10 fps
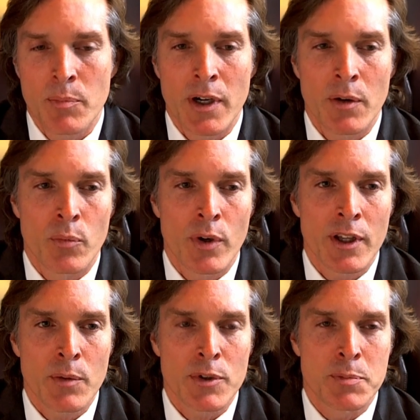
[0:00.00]
but it
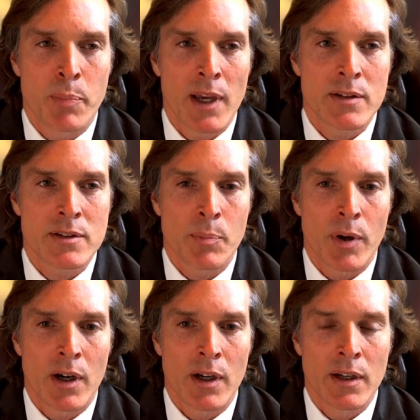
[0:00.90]
really was based
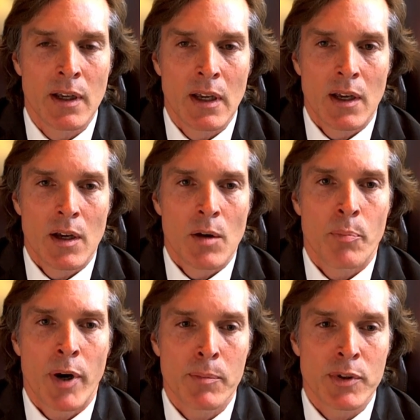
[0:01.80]
upon
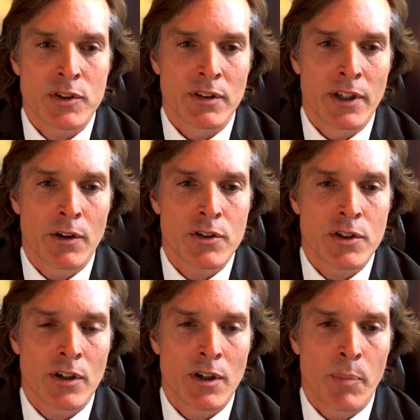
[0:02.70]
published
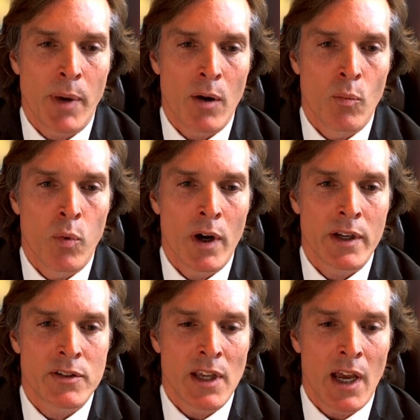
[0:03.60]
literature about what
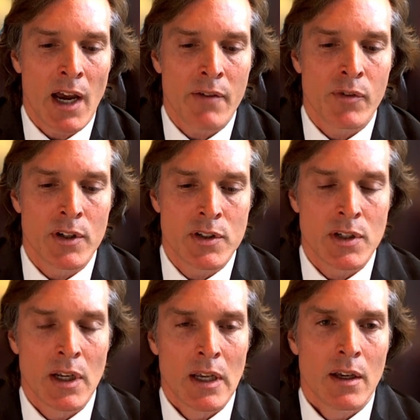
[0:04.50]
is the
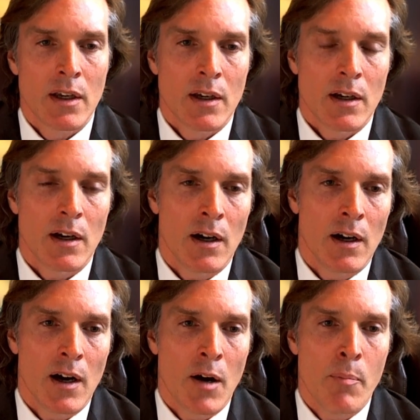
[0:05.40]
average
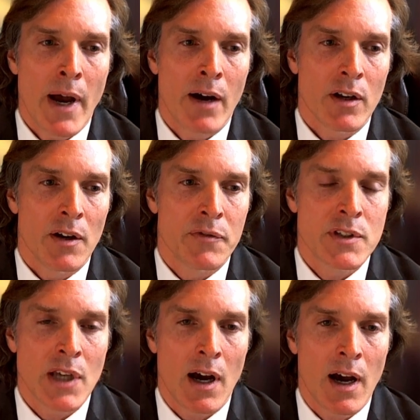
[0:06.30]
amount of
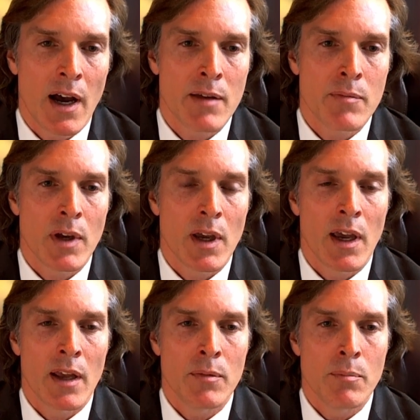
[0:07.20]
time
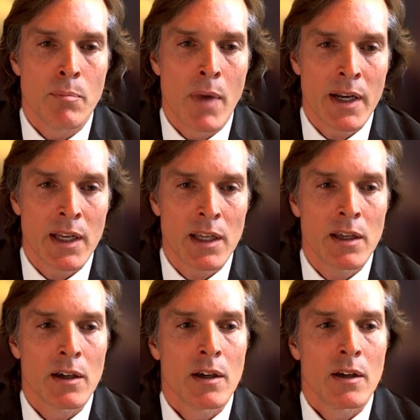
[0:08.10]
and
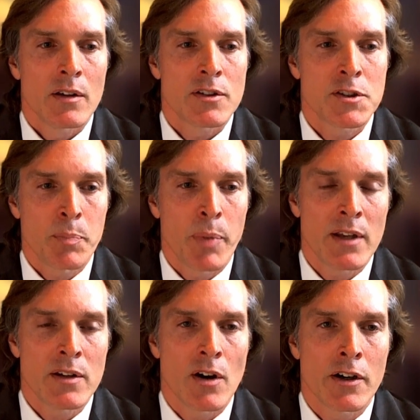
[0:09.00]
money
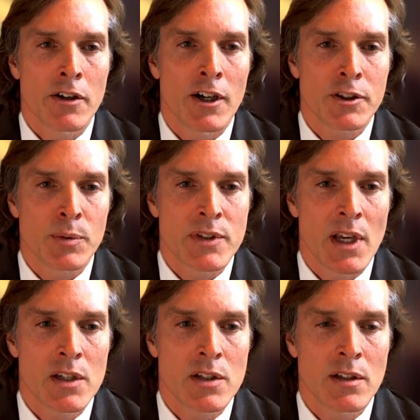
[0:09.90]
spent on an
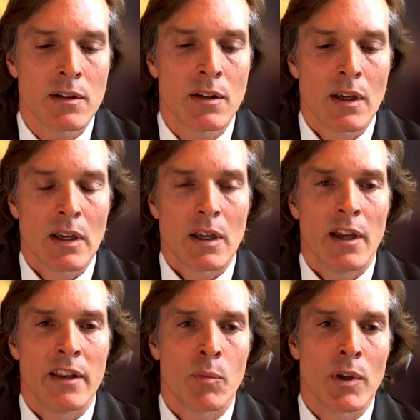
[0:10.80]
authorization.
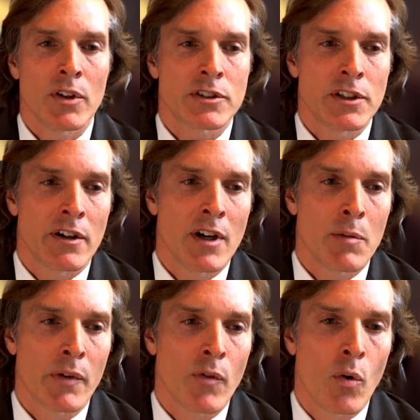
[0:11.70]
And then we looked at our
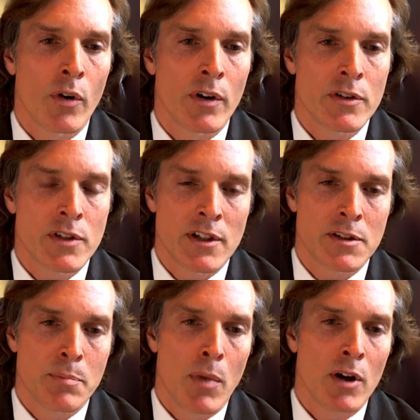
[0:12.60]
number of orders and
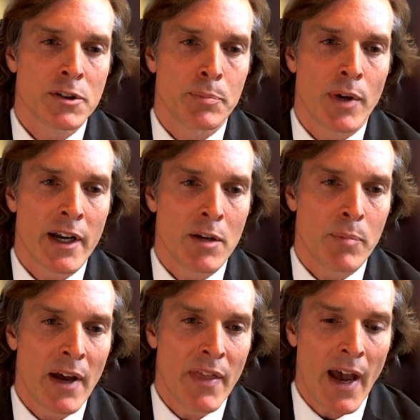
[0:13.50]
just multiplied it
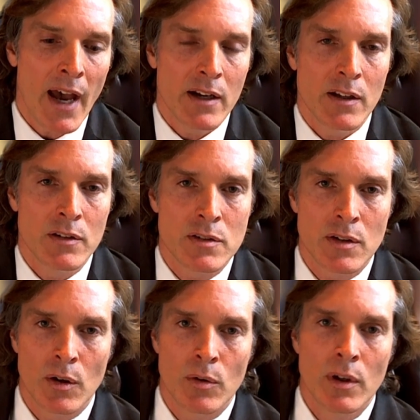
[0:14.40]
by that. And
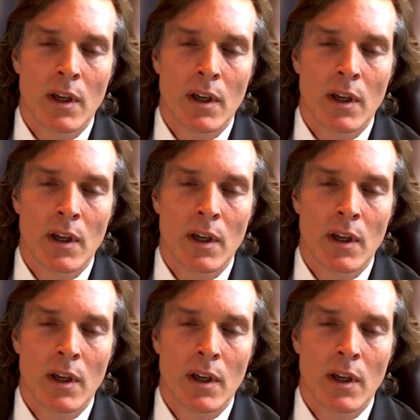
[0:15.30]
so